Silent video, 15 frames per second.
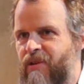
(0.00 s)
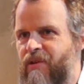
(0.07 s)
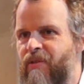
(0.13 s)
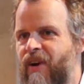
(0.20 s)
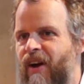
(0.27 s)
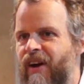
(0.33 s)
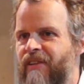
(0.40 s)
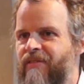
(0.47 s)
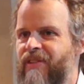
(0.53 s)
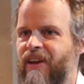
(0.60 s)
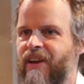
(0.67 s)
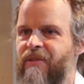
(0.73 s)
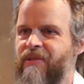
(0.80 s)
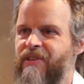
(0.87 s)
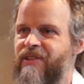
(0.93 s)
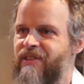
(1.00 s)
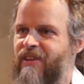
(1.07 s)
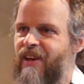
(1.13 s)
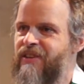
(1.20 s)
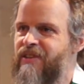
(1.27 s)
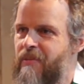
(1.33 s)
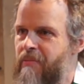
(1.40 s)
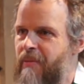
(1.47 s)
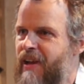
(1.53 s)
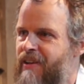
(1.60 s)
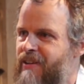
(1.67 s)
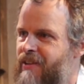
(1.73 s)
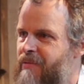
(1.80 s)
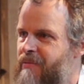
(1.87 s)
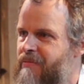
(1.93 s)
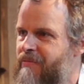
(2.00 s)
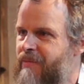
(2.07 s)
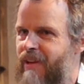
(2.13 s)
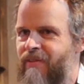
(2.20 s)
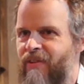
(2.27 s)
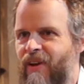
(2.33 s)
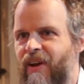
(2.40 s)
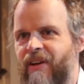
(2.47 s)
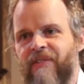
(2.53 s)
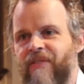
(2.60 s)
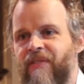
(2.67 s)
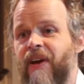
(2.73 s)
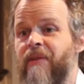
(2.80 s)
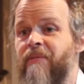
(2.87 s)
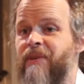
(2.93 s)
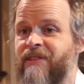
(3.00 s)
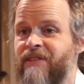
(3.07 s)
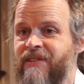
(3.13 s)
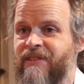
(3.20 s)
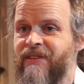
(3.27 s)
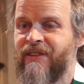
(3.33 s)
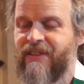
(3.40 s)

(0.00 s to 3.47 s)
arrive there which is going to make them, if you like, famous.